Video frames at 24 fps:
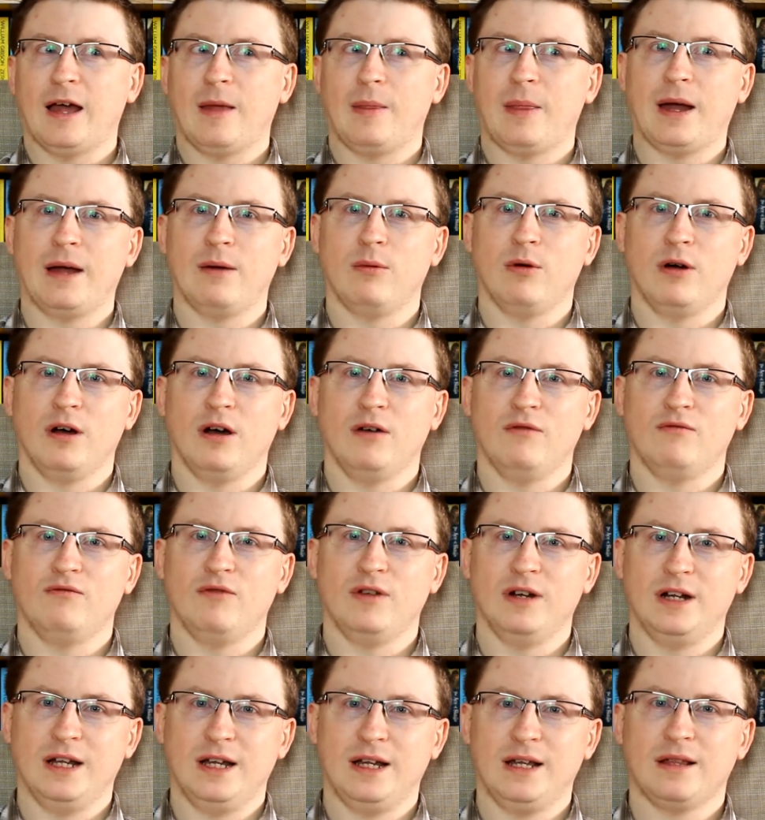They were
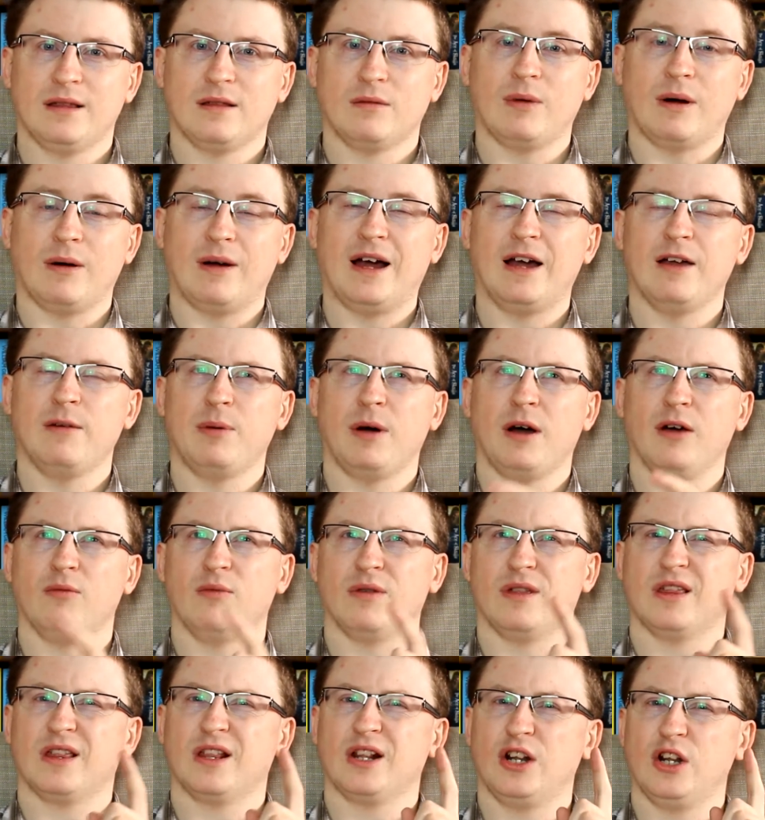released, well, Harry Potter
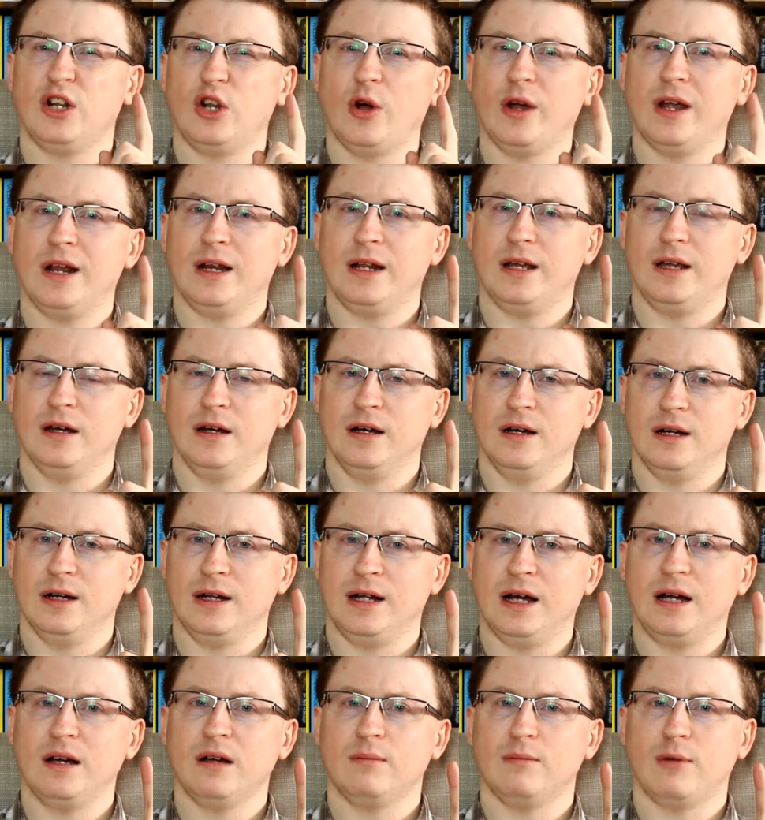was slightly
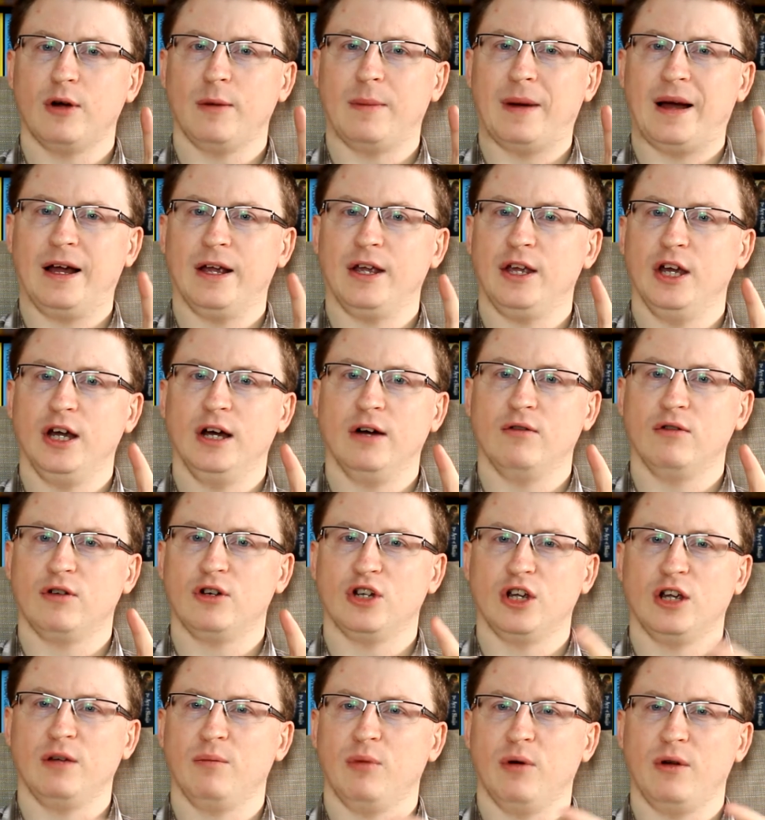earlier, by about a year or
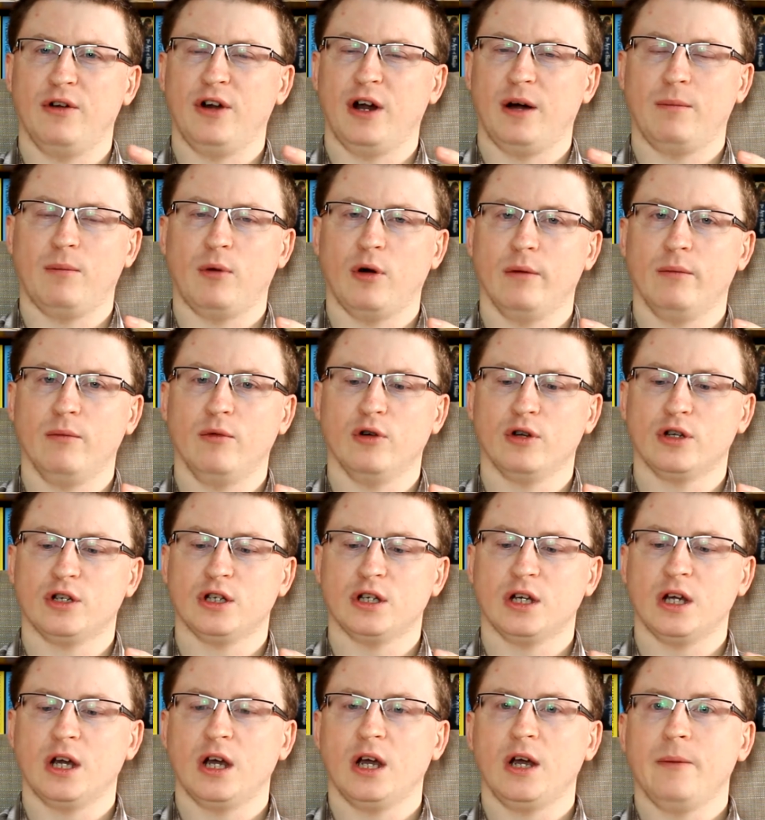two, but not by
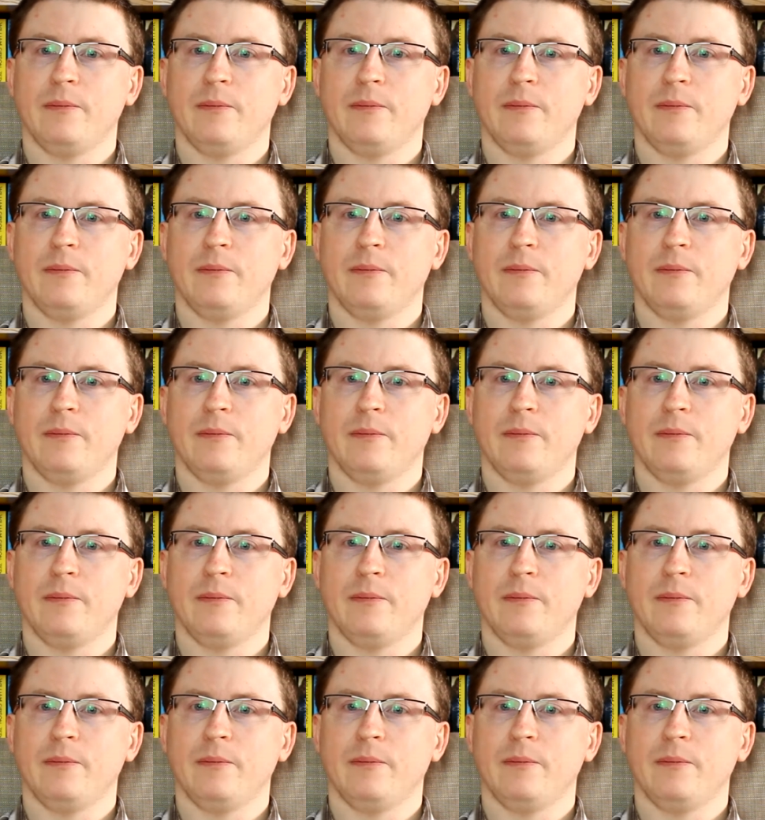much.